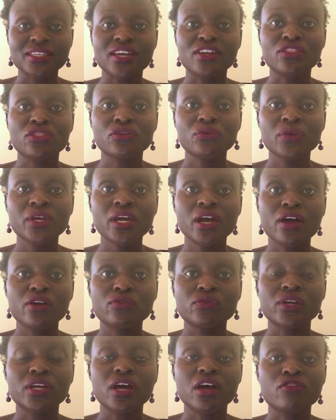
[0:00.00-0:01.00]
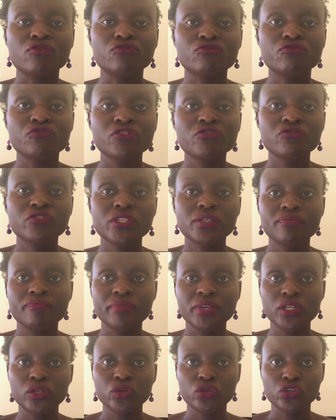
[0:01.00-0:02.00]
at $350
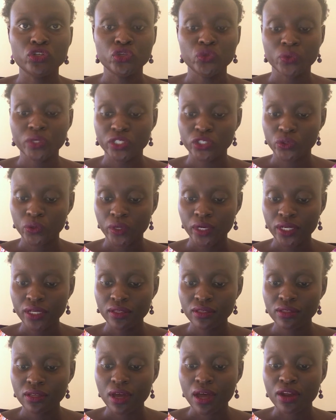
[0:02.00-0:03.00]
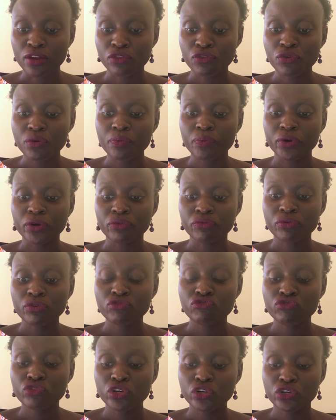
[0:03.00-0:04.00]
billion and
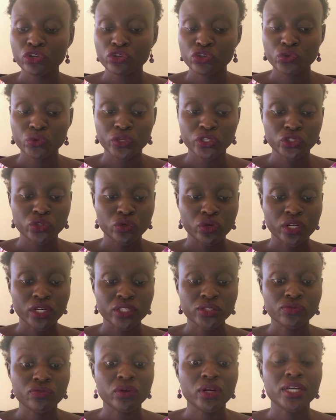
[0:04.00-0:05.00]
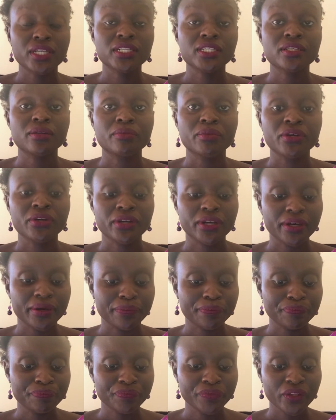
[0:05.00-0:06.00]
$3.3 trillion for Latin America.